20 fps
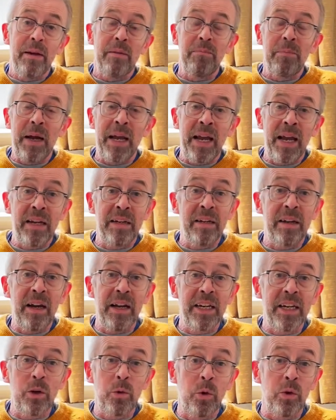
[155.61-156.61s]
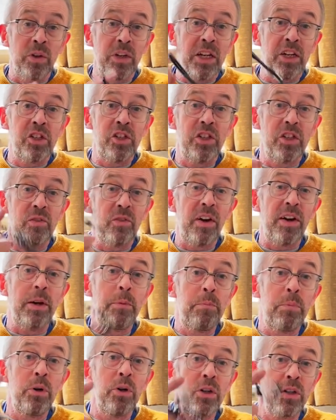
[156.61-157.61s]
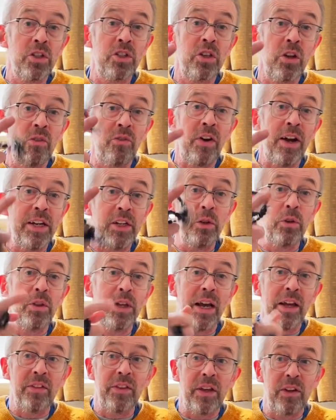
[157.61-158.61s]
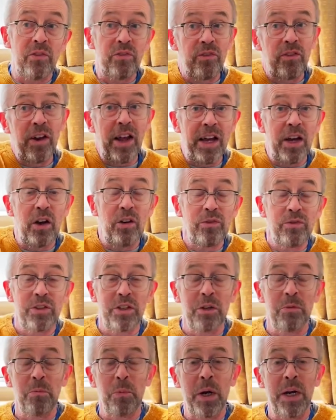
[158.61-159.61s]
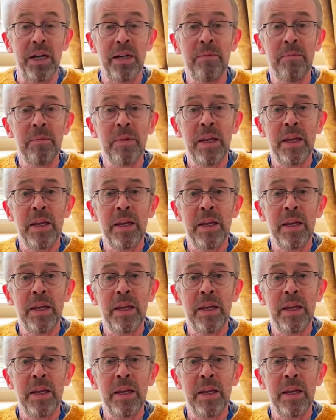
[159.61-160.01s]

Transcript: My hand-eye coordination is very poor, so if I do that, they fly off somewhere.